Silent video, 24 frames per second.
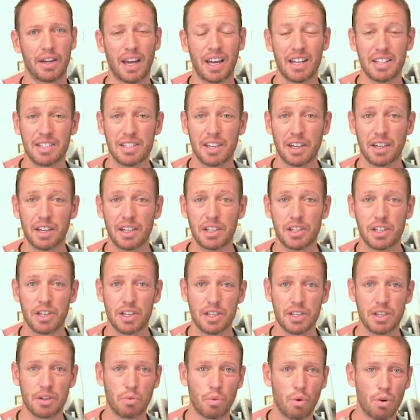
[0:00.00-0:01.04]
add
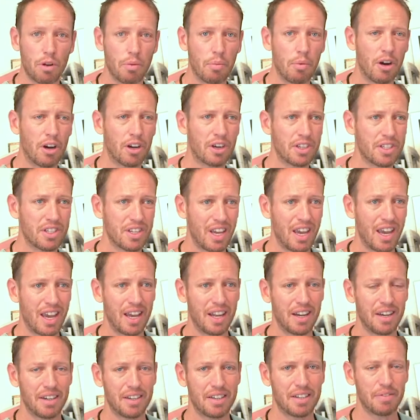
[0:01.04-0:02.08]
signatures and watermarks,
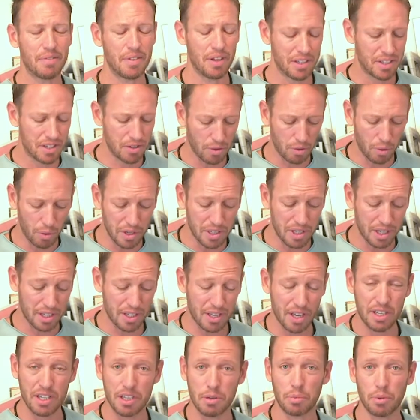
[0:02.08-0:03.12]
and it's always
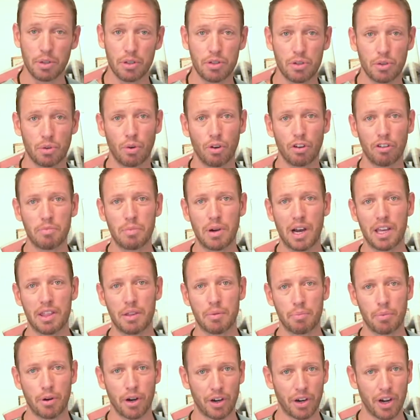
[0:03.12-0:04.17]
accessible to all of my other
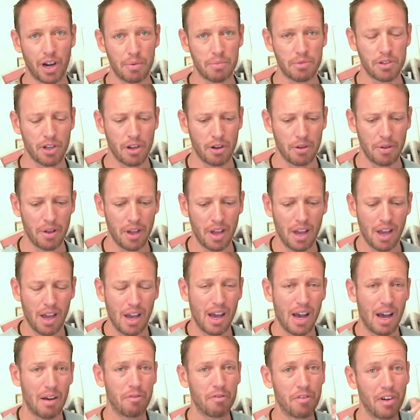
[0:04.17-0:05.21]
programs. So
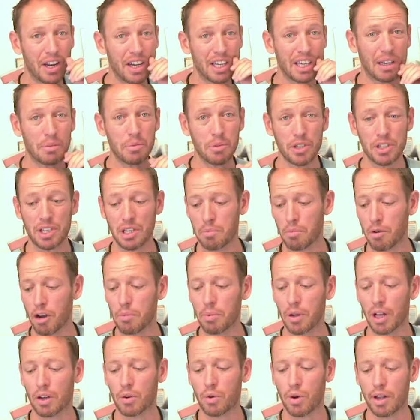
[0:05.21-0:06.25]
I'm finding I'm using
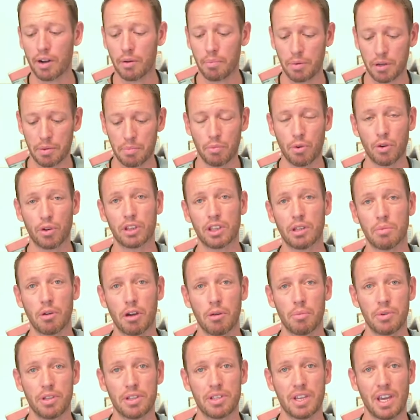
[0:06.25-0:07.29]
mobile quite a bit more at the
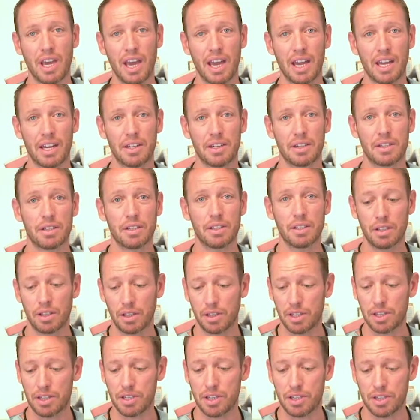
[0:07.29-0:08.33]
moment, and
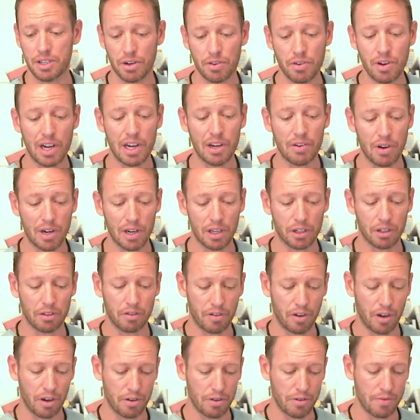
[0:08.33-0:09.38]
this is a really, really good
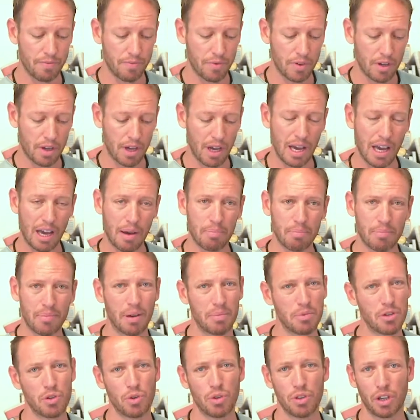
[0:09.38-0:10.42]
phone. I'm
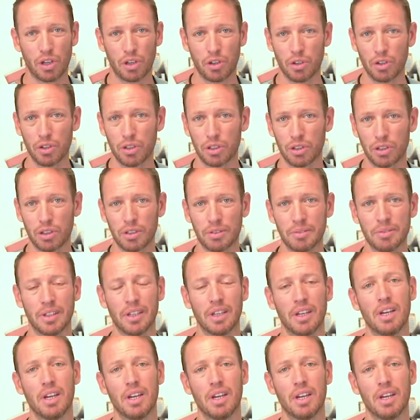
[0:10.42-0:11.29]
sure the Google